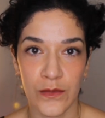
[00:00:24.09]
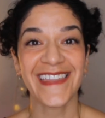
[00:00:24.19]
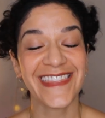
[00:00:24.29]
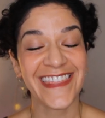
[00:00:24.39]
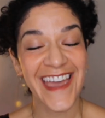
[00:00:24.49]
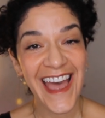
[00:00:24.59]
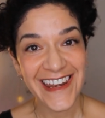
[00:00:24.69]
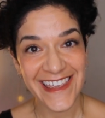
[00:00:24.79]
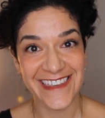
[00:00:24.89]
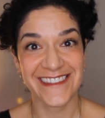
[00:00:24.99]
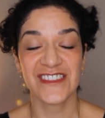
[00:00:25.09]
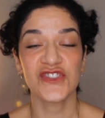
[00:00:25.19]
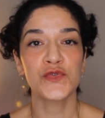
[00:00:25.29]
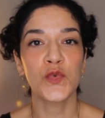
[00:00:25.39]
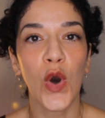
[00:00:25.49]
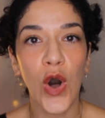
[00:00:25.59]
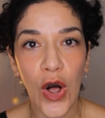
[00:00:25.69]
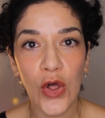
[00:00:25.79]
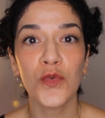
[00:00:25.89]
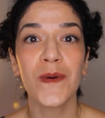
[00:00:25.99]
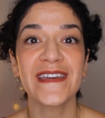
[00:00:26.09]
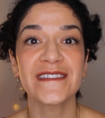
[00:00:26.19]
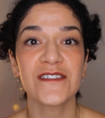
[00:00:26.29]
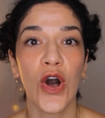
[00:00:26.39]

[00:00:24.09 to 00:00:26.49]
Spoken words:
And that is to always,